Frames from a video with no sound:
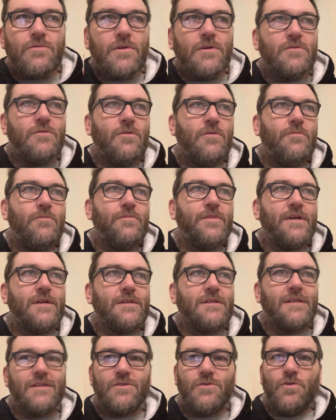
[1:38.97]
as though I'm being
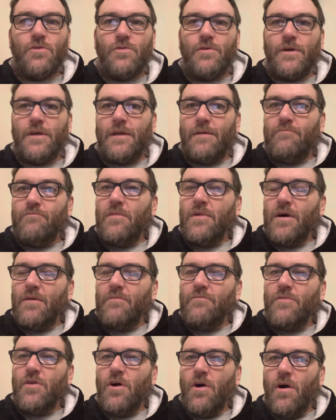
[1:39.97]
dictatorial.
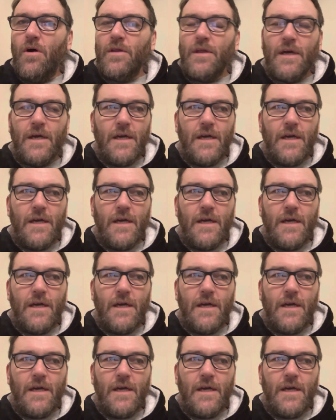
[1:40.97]
I'm not.